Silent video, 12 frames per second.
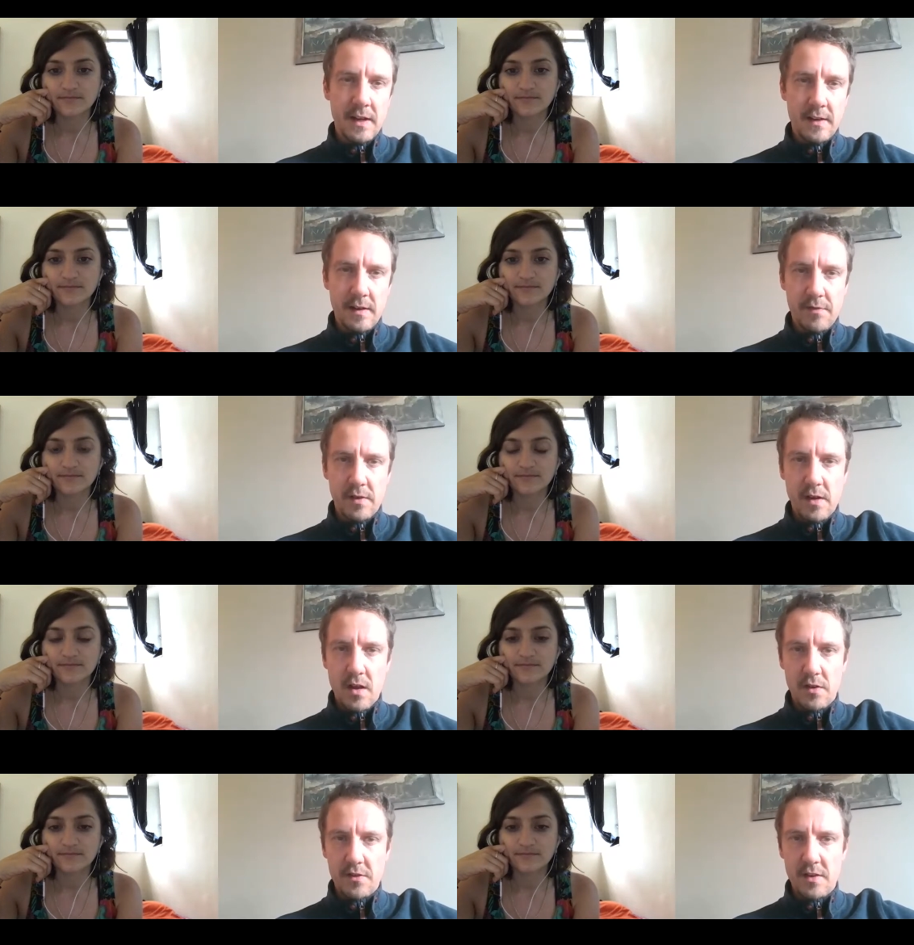Speaker 1: in different
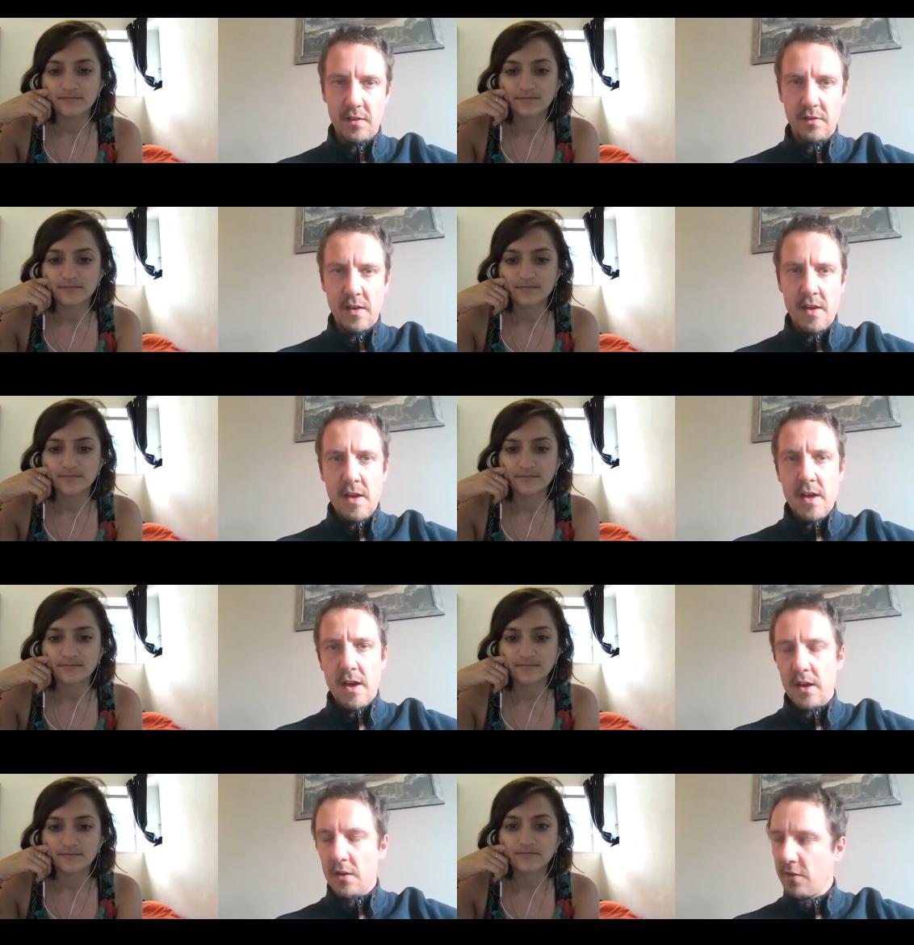cultures.
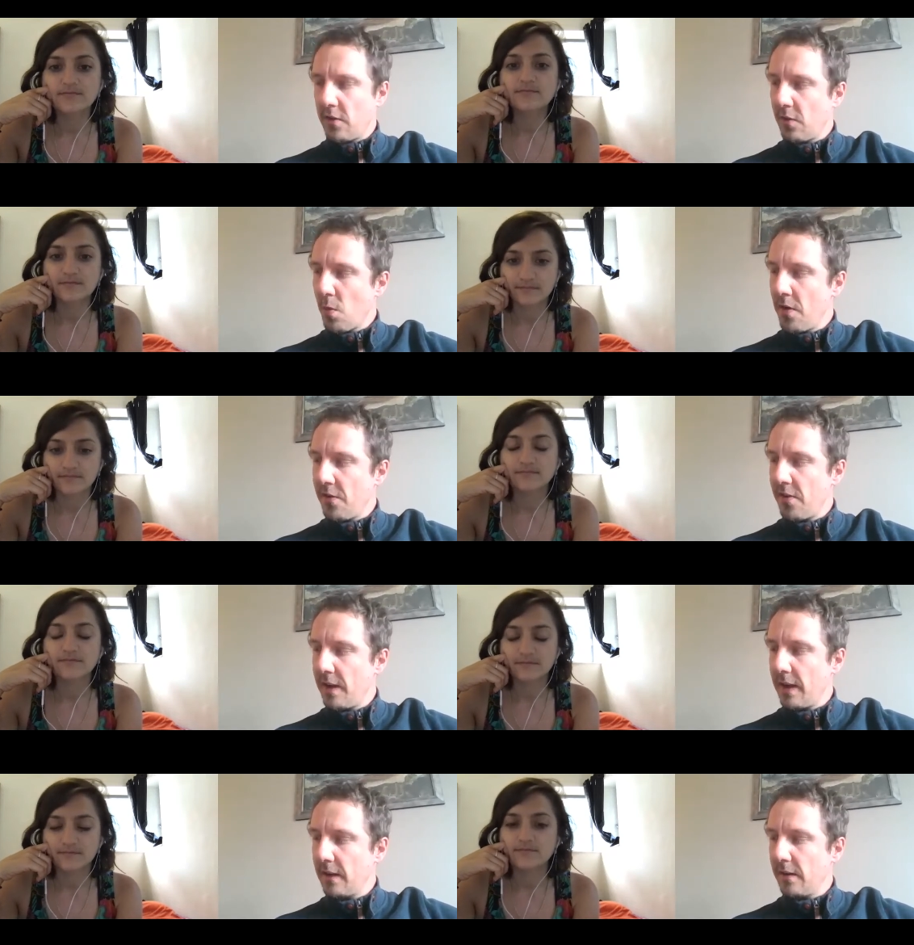And I was just
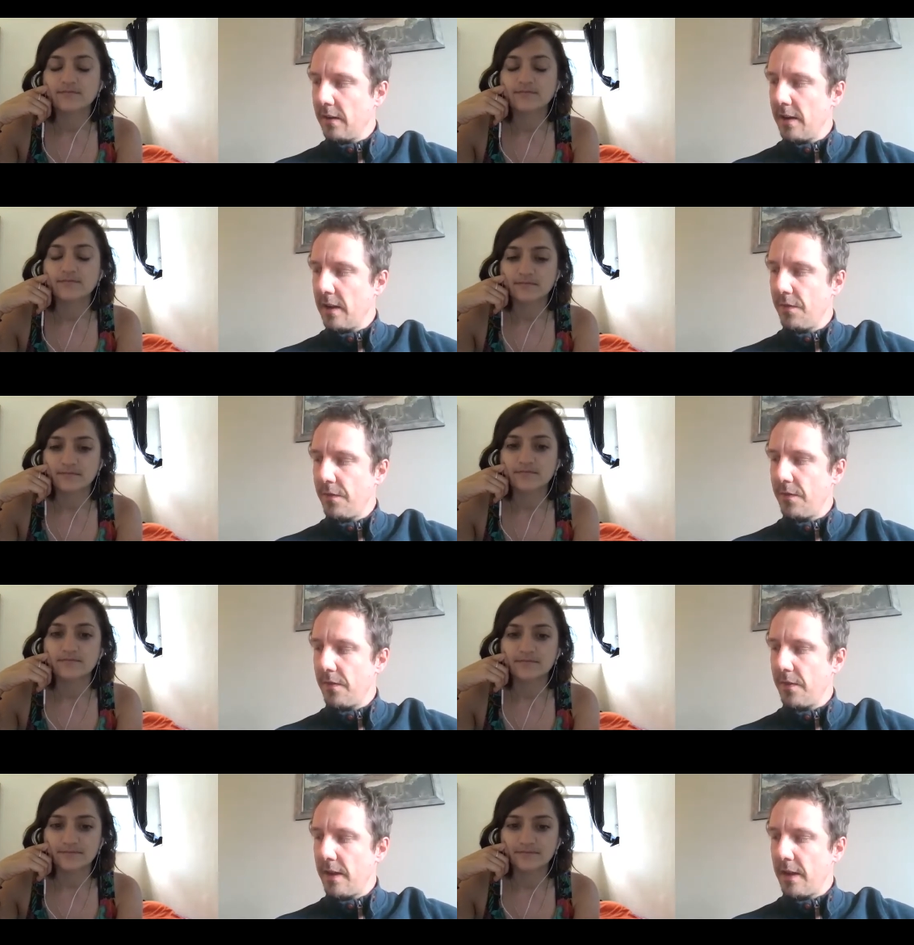wondering if,
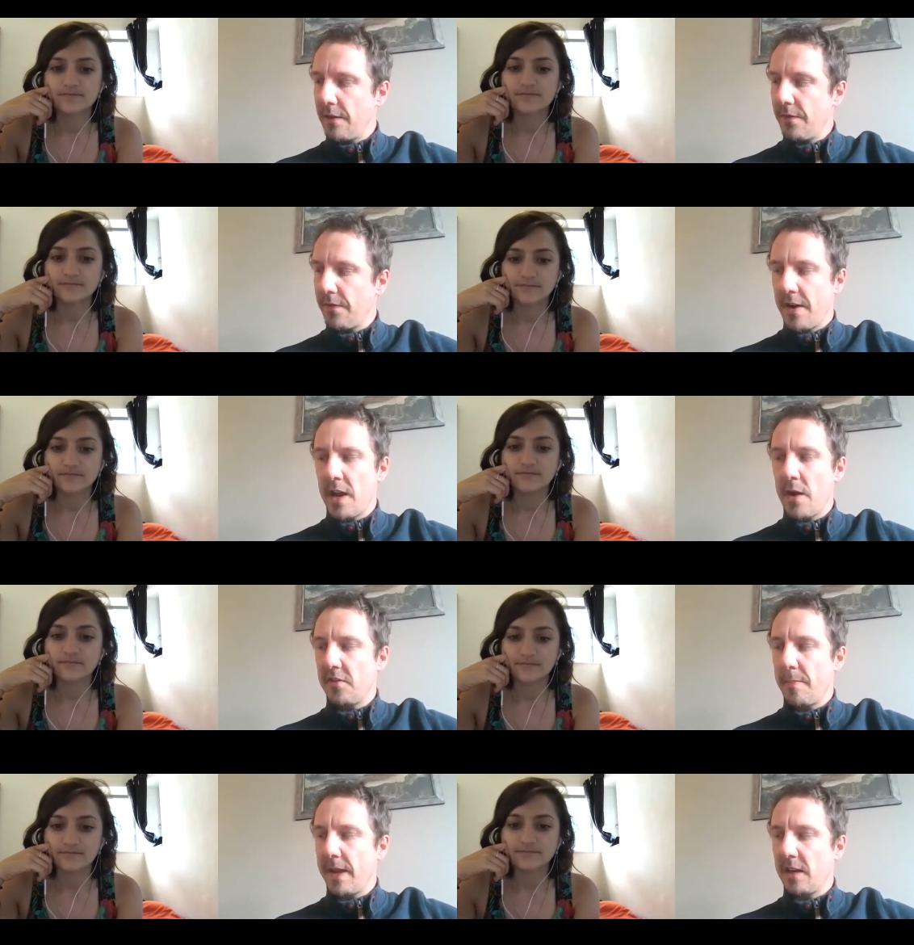if I know
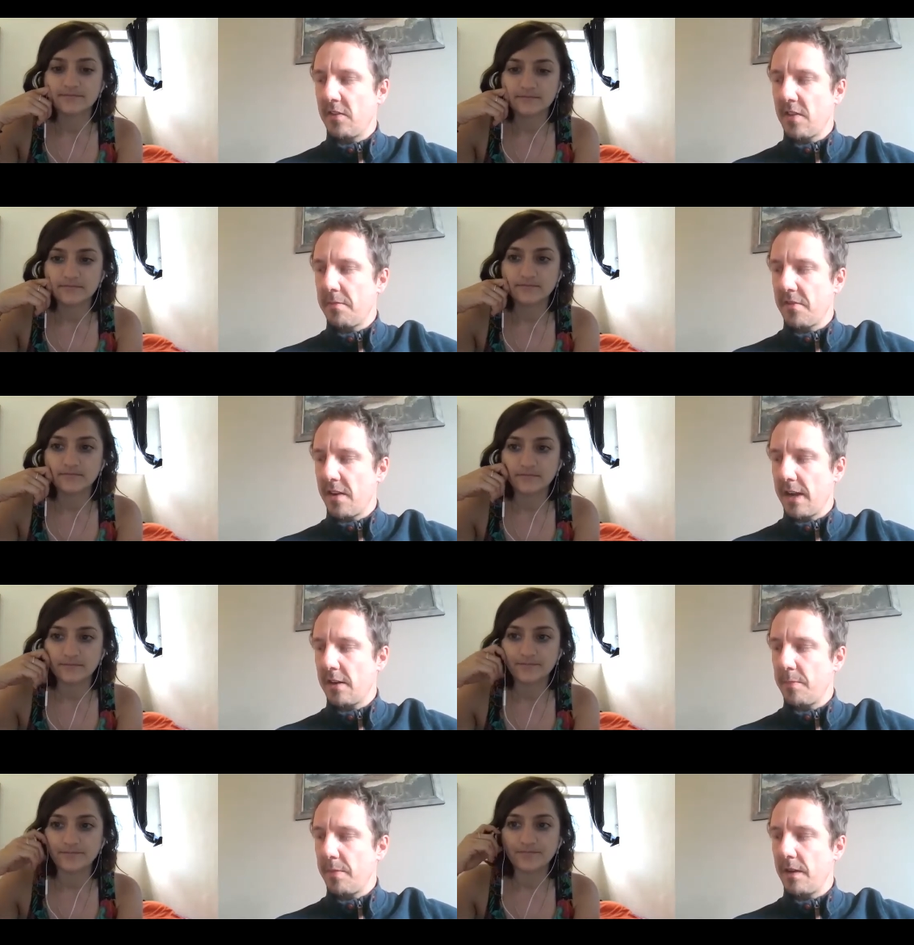it's a big
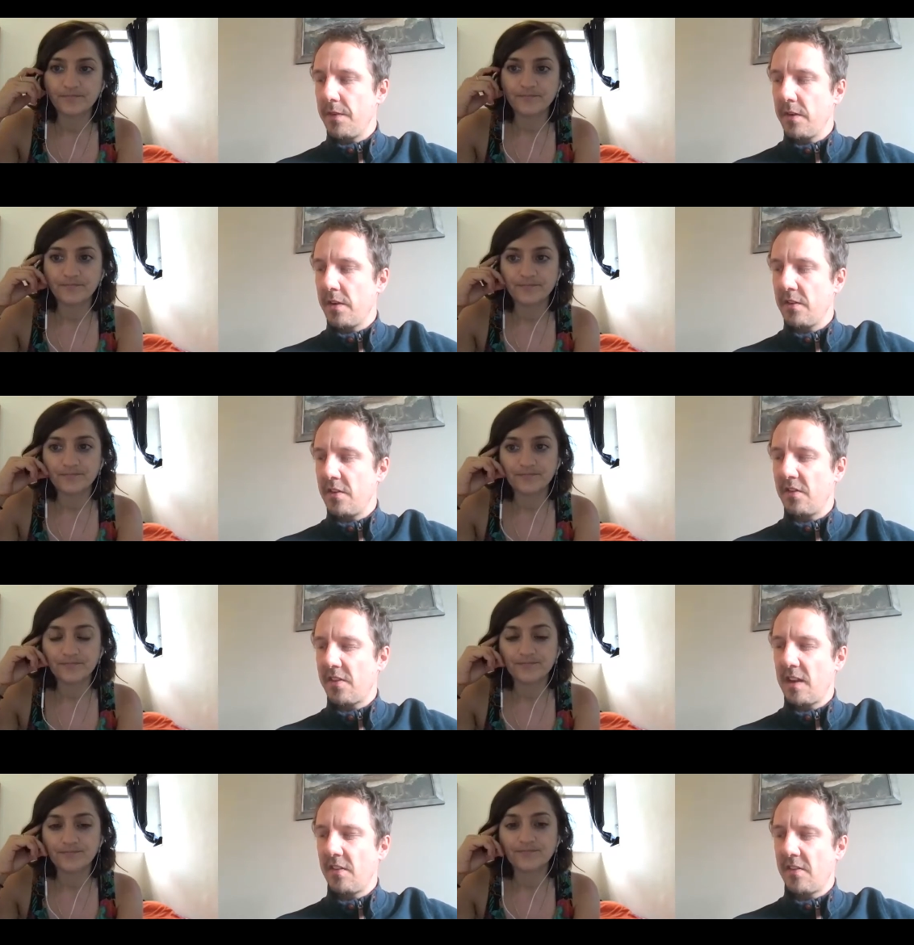subject, but if you could just
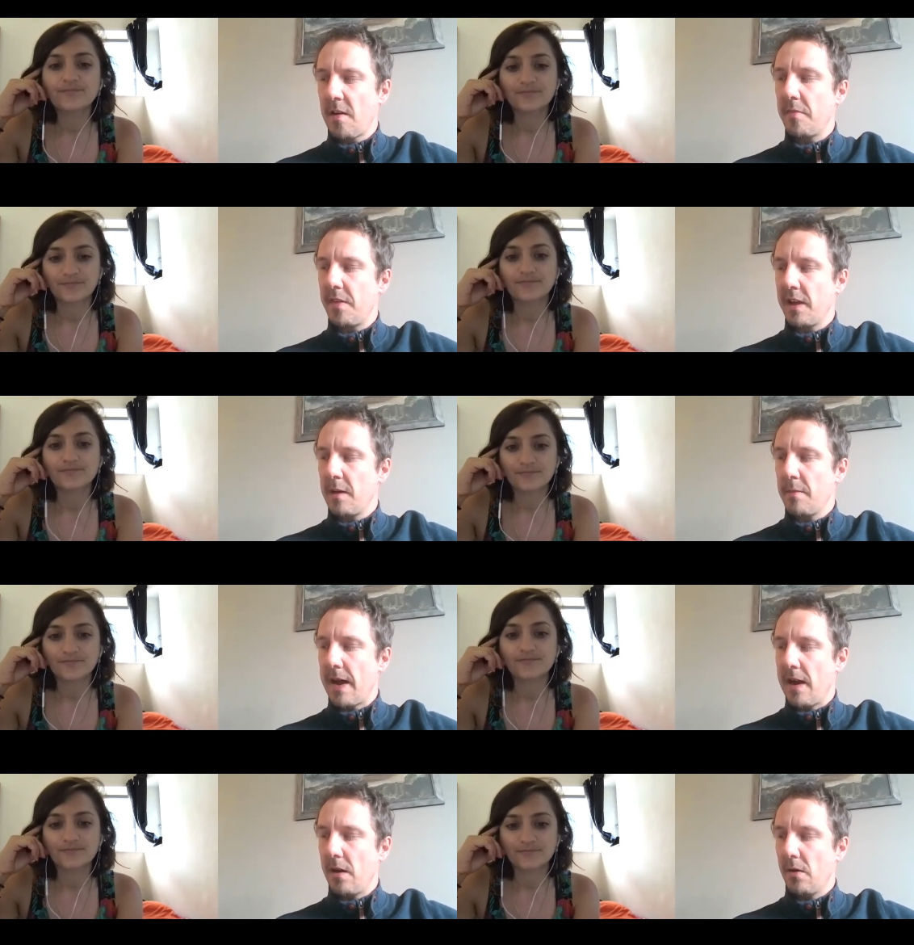say something
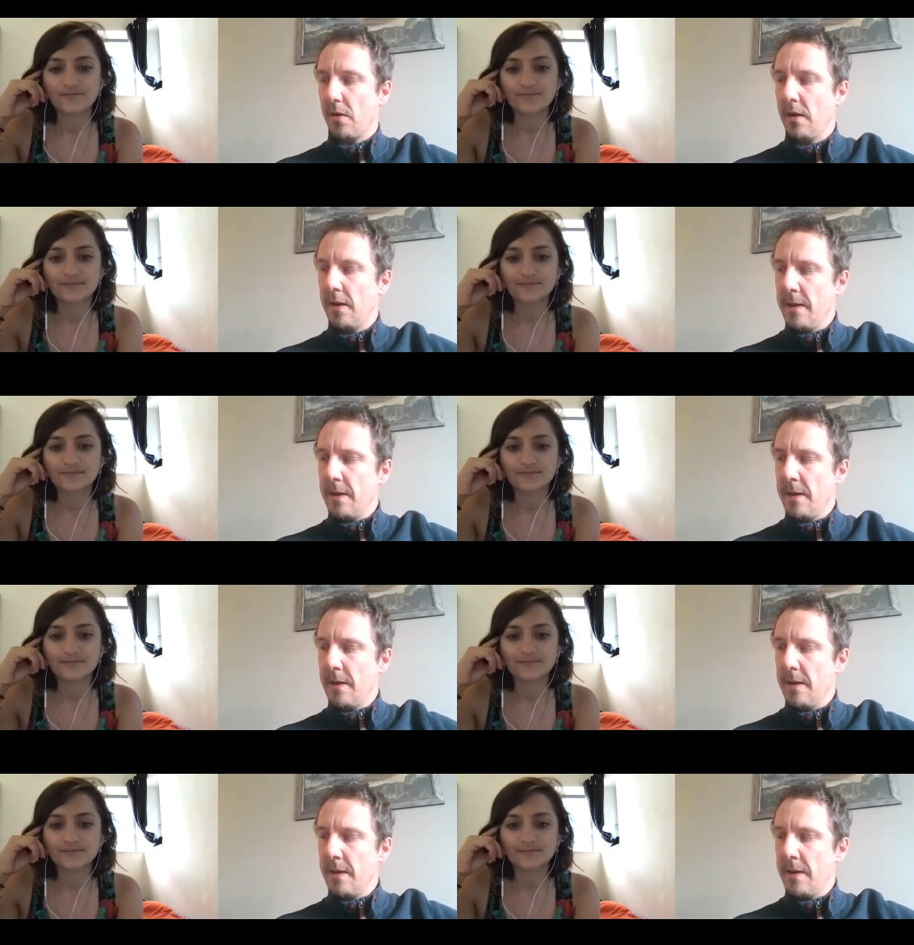about